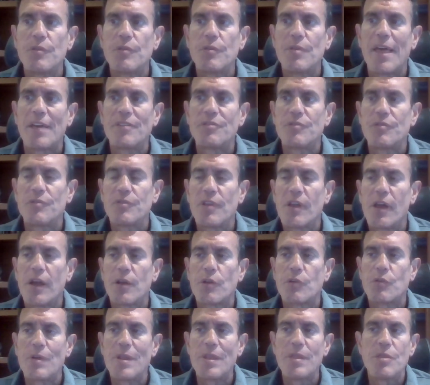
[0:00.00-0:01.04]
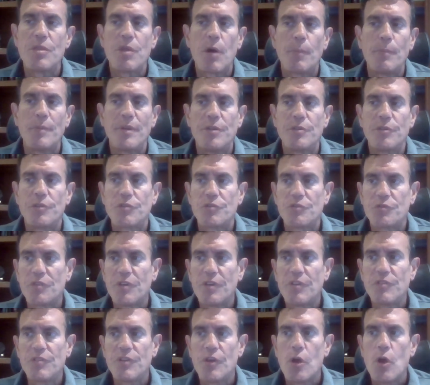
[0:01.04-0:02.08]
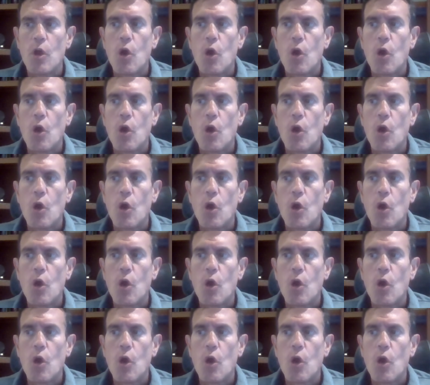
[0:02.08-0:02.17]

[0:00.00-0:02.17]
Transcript: that's uh, Green Thumb Industries.